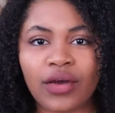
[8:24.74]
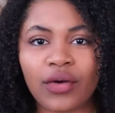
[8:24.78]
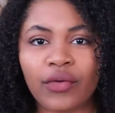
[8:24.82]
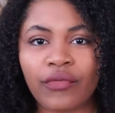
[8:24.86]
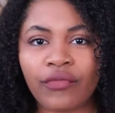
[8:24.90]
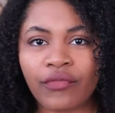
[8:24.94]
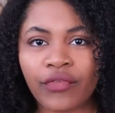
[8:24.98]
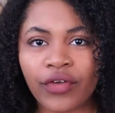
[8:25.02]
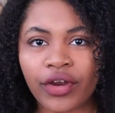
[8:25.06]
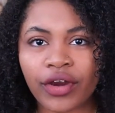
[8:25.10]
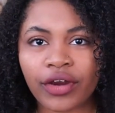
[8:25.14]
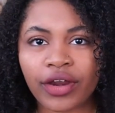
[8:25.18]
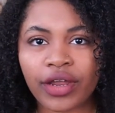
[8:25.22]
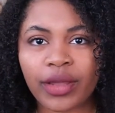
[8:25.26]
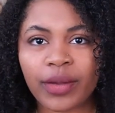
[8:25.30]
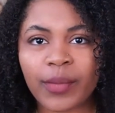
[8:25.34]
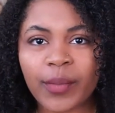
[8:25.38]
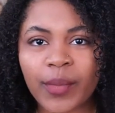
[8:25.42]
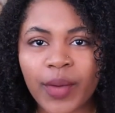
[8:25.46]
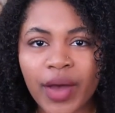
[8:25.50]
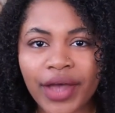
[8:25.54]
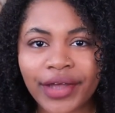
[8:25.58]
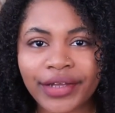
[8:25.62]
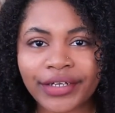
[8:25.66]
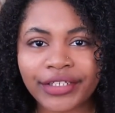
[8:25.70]
very
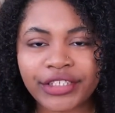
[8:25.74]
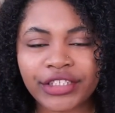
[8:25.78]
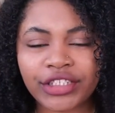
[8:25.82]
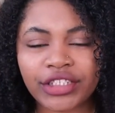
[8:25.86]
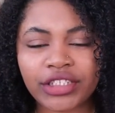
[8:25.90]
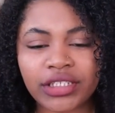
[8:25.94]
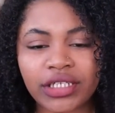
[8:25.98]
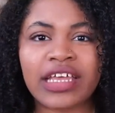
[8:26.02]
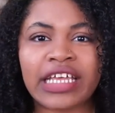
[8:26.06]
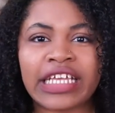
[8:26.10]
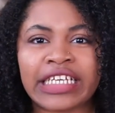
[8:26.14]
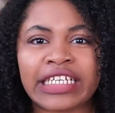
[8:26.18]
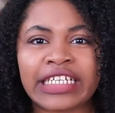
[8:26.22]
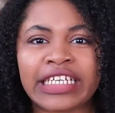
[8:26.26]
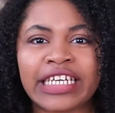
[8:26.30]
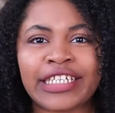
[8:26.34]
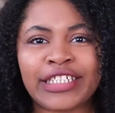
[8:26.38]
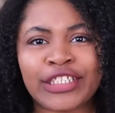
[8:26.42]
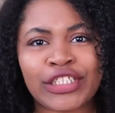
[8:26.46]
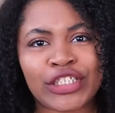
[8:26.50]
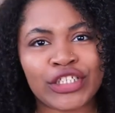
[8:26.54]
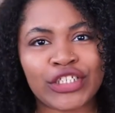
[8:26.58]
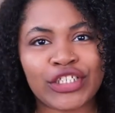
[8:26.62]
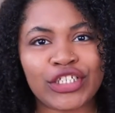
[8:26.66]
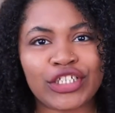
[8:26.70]
much. In
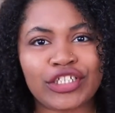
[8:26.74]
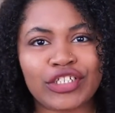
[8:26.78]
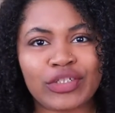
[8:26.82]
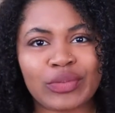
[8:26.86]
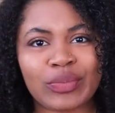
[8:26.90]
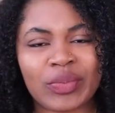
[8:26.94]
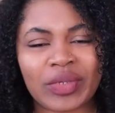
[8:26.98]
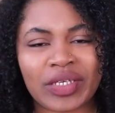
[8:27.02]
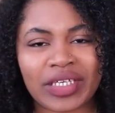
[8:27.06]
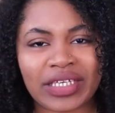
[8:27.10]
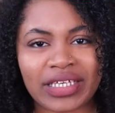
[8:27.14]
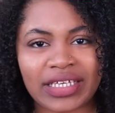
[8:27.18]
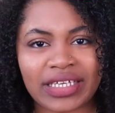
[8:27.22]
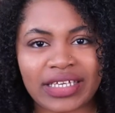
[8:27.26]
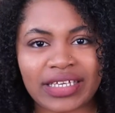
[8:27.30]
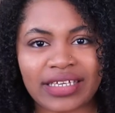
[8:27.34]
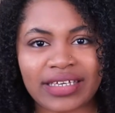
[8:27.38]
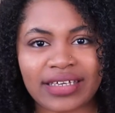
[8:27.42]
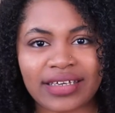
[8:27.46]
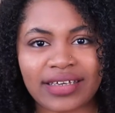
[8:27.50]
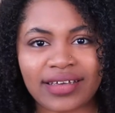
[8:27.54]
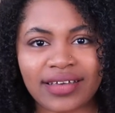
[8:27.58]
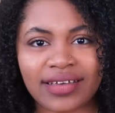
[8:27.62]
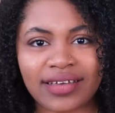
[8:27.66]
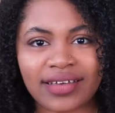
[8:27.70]
addition to
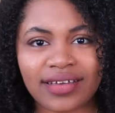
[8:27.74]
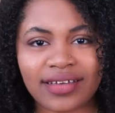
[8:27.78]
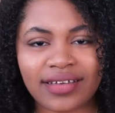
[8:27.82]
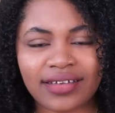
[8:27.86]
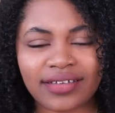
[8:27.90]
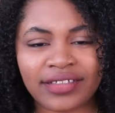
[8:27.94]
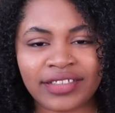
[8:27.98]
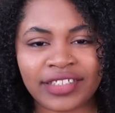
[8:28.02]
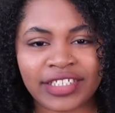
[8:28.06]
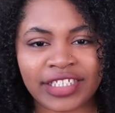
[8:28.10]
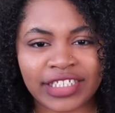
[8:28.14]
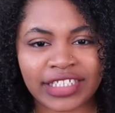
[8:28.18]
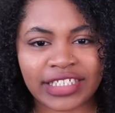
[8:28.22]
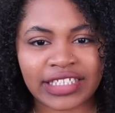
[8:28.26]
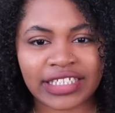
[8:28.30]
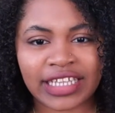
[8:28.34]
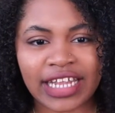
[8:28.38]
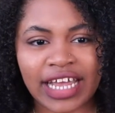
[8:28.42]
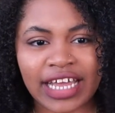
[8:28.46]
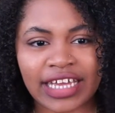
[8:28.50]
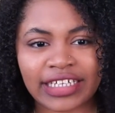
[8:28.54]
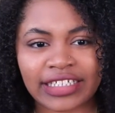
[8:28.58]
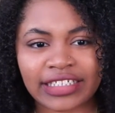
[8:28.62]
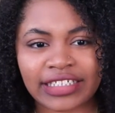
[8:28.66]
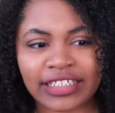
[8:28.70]
being
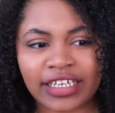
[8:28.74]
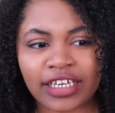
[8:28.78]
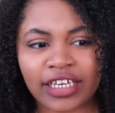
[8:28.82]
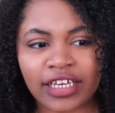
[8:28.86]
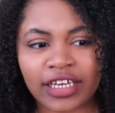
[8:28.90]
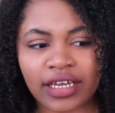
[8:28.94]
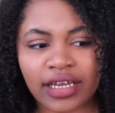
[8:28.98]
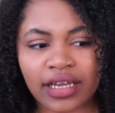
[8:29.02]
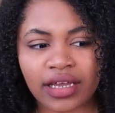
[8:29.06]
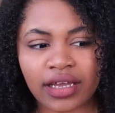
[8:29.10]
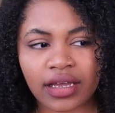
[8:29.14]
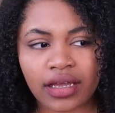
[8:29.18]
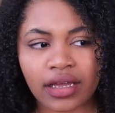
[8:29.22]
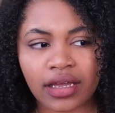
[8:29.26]
dyslexic,